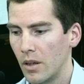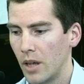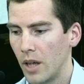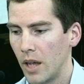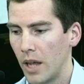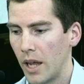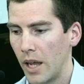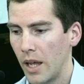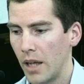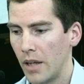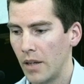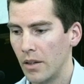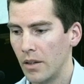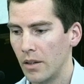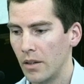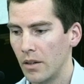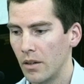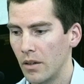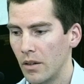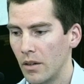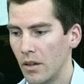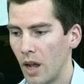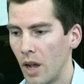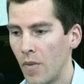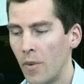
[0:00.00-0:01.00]
And
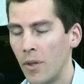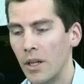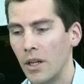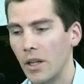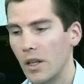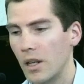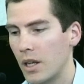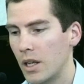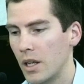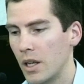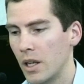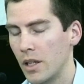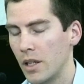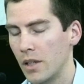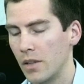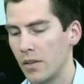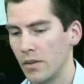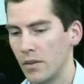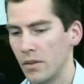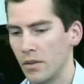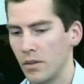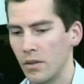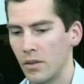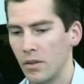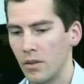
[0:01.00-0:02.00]
I mean, it
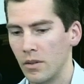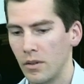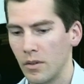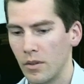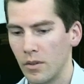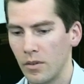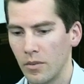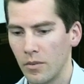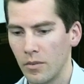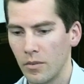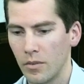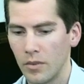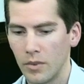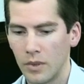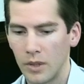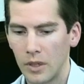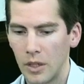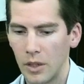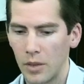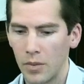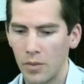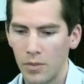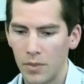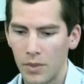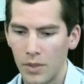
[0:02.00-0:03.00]

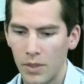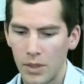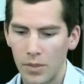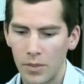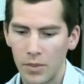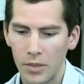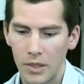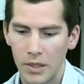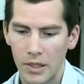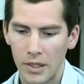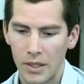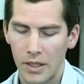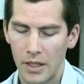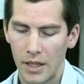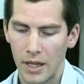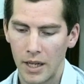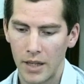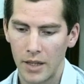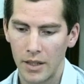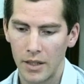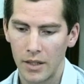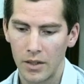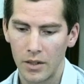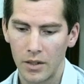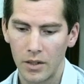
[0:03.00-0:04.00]
you know, similar to
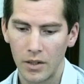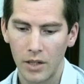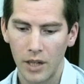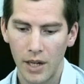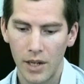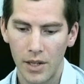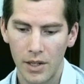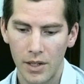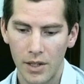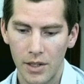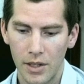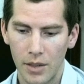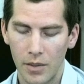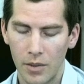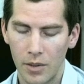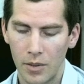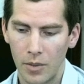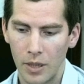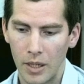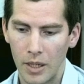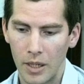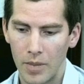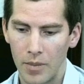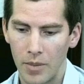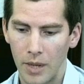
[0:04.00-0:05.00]
other congregations that
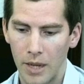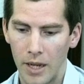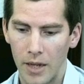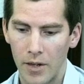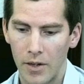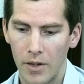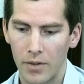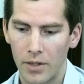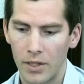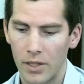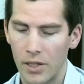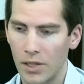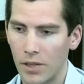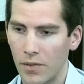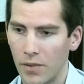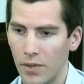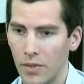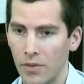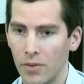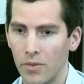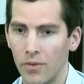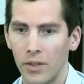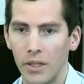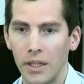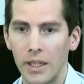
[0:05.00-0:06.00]
we've been a part of, it just
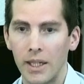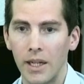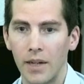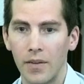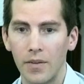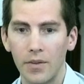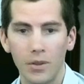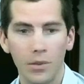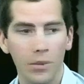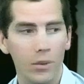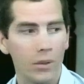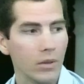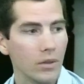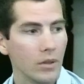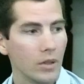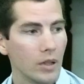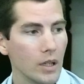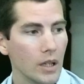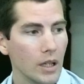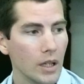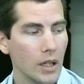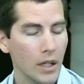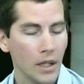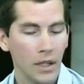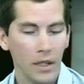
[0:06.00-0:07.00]
felt very comfortable.
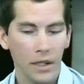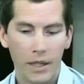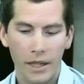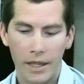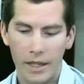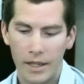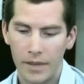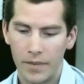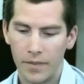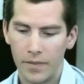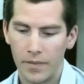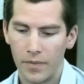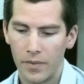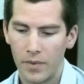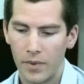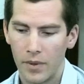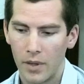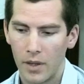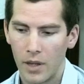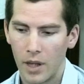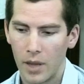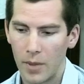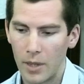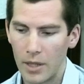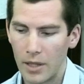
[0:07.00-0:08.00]
Mm.
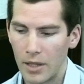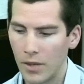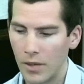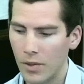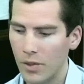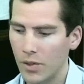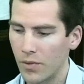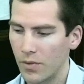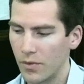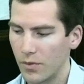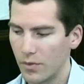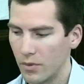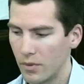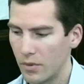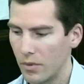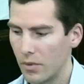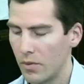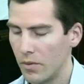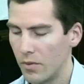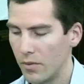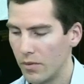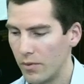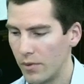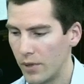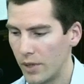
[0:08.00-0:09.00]
I mean, there was
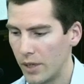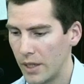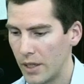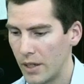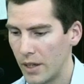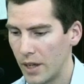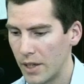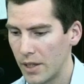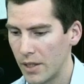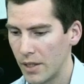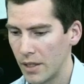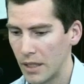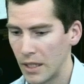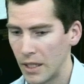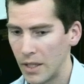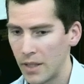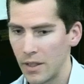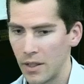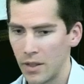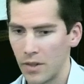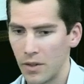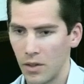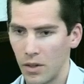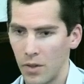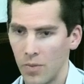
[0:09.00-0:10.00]
very nice links
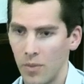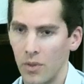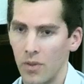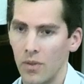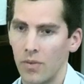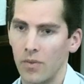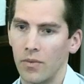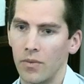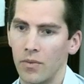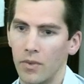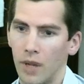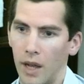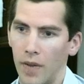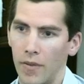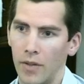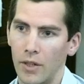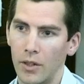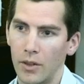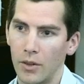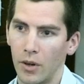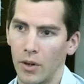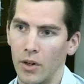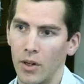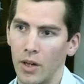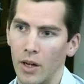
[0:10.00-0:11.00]
in terms of having
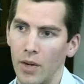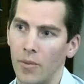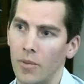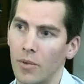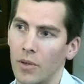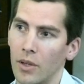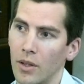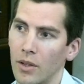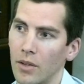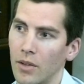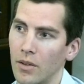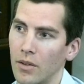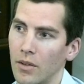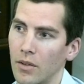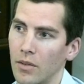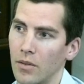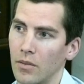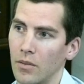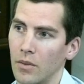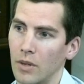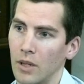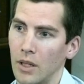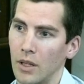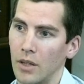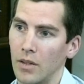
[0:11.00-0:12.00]
grown up
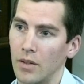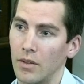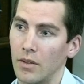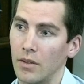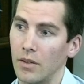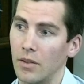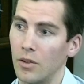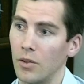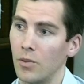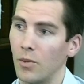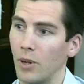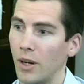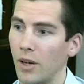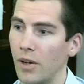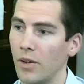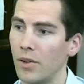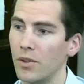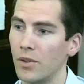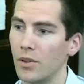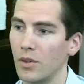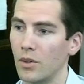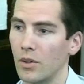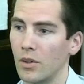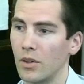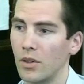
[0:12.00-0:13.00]
with two
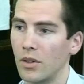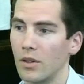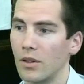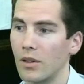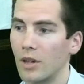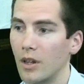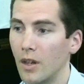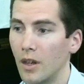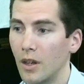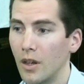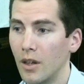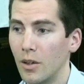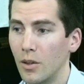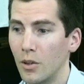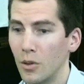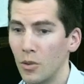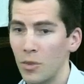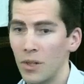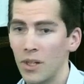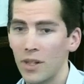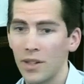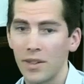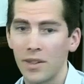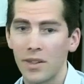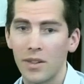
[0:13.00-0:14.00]
parents who are
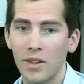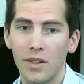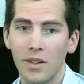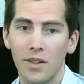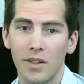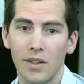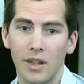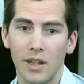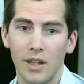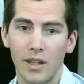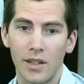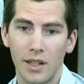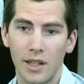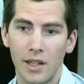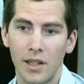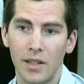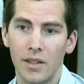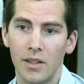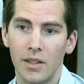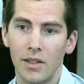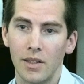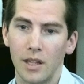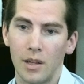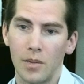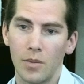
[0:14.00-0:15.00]
ministers, like seeing
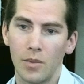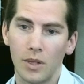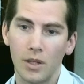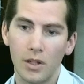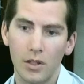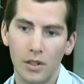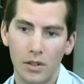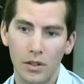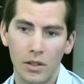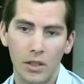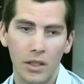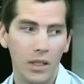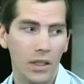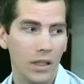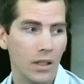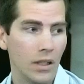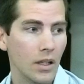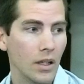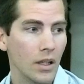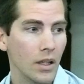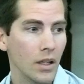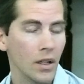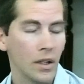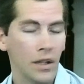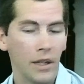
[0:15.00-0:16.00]
the team ministry.
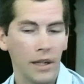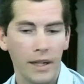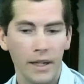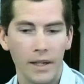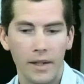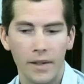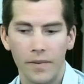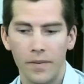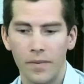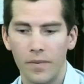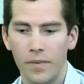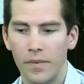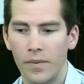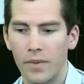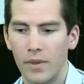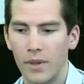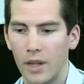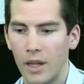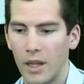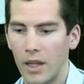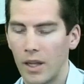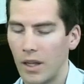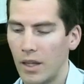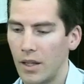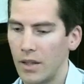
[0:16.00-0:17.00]
I
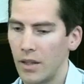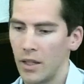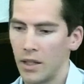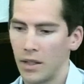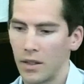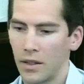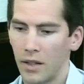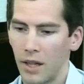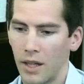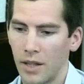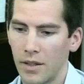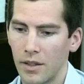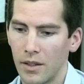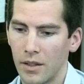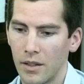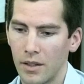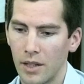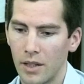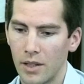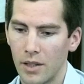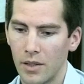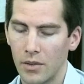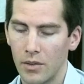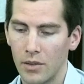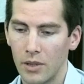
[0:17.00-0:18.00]
think that's
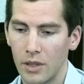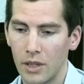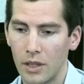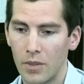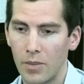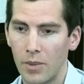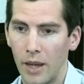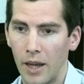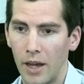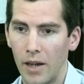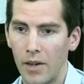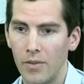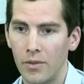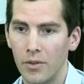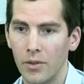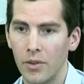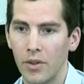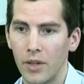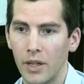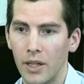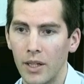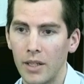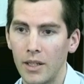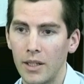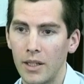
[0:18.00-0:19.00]
a really powerful
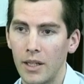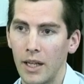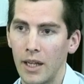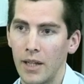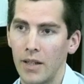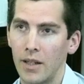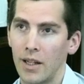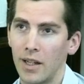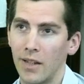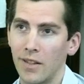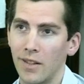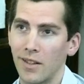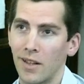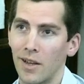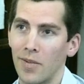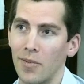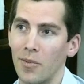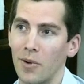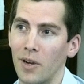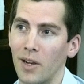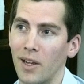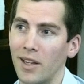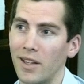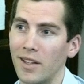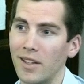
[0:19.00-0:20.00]
thing, and in some
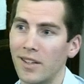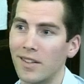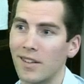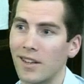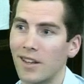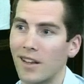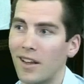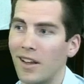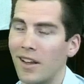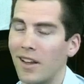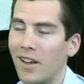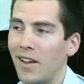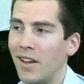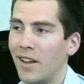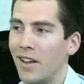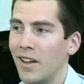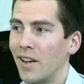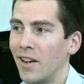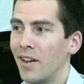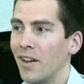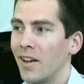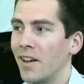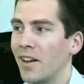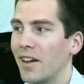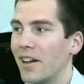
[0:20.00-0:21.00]
ways
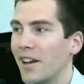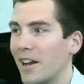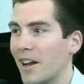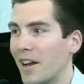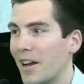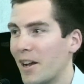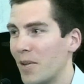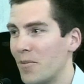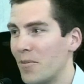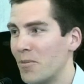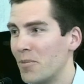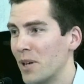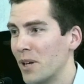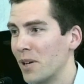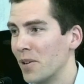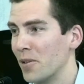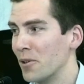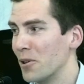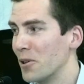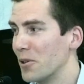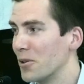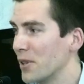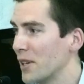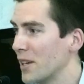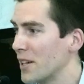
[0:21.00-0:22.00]
a better
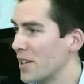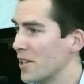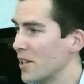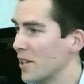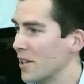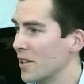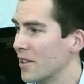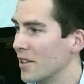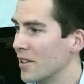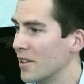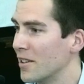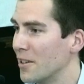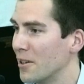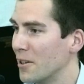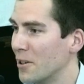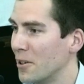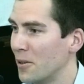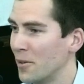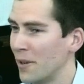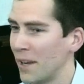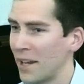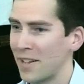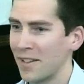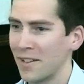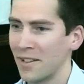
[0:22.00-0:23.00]
reflection
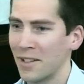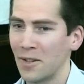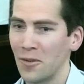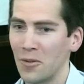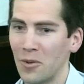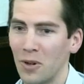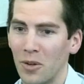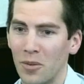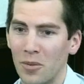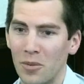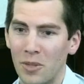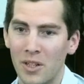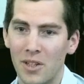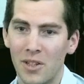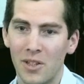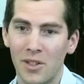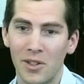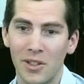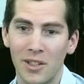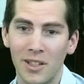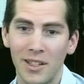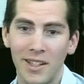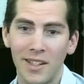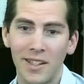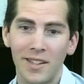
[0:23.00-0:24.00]
of actually what
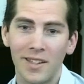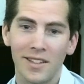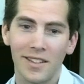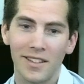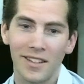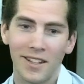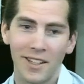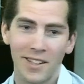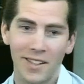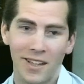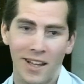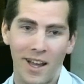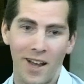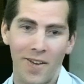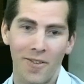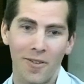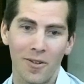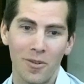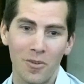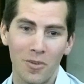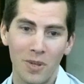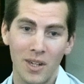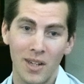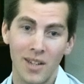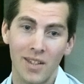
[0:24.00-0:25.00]
ministry is like to have
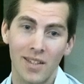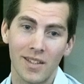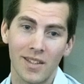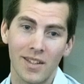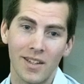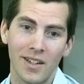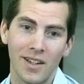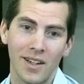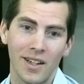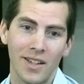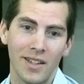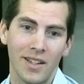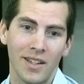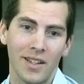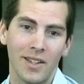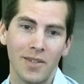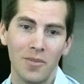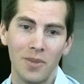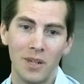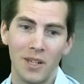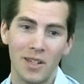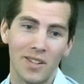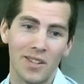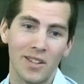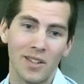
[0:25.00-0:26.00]
a minister and then the
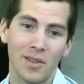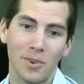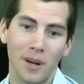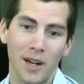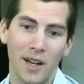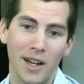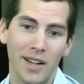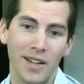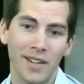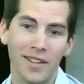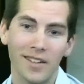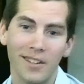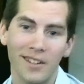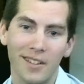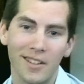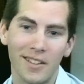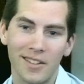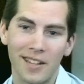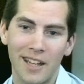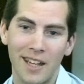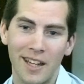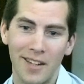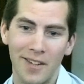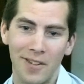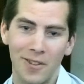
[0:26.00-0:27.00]
minister's partner is,
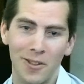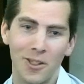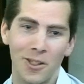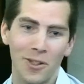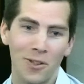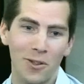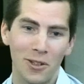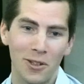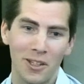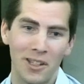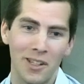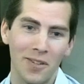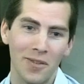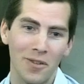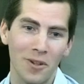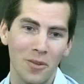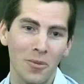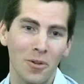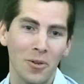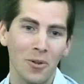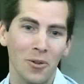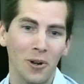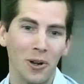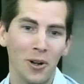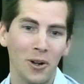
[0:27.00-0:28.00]
and to not give
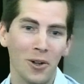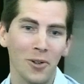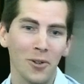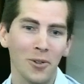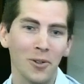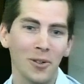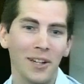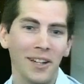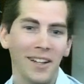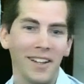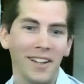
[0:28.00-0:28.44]
them a role